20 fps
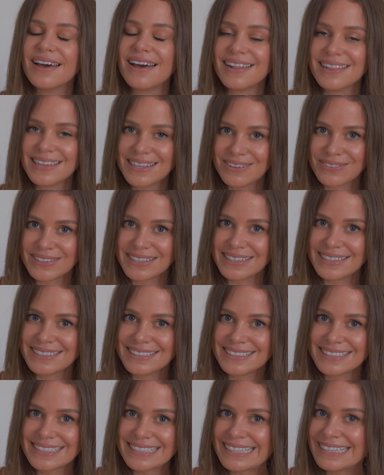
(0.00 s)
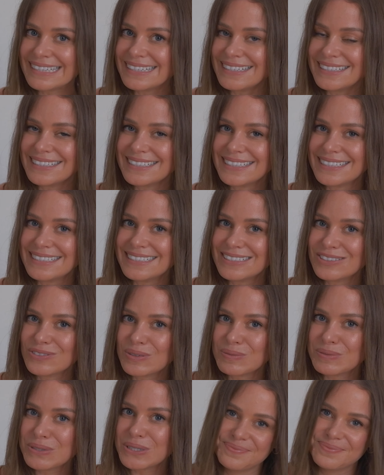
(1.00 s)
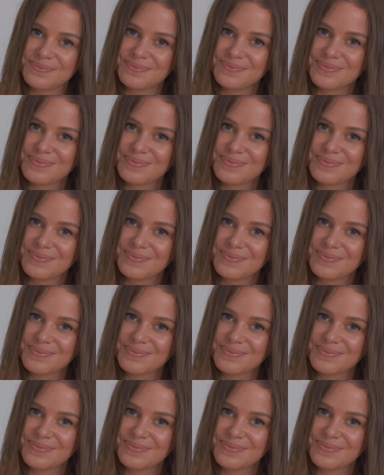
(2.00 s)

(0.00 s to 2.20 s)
I'll leave a link in the description.